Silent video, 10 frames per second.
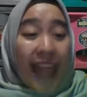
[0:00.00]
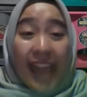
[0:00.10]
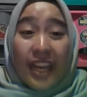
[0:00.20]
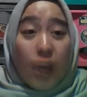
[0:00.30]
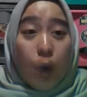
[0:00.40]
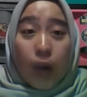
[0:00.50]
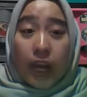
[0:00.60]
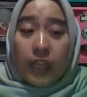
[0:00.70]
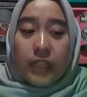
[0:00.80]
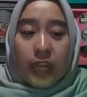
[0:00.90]
any
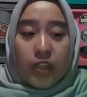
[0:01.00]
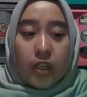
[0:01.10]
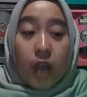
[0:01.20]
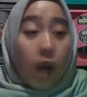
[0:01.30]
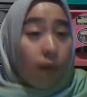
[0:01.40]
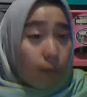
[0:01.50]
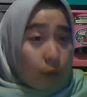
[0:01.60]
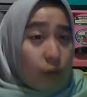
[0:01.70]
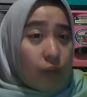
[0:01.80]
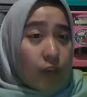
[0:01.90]
organization,
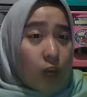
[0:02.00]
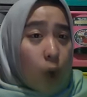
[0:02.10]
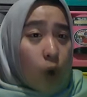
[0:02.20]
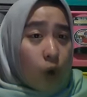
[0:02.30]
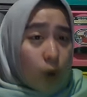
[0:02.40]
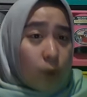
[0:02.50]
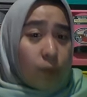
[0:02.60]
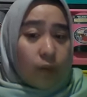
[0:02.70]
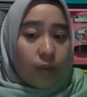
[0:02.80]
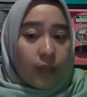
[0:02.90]
profit or
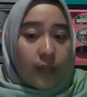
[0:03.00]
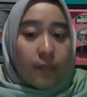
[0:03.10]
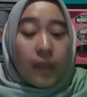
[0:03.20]
non-profit.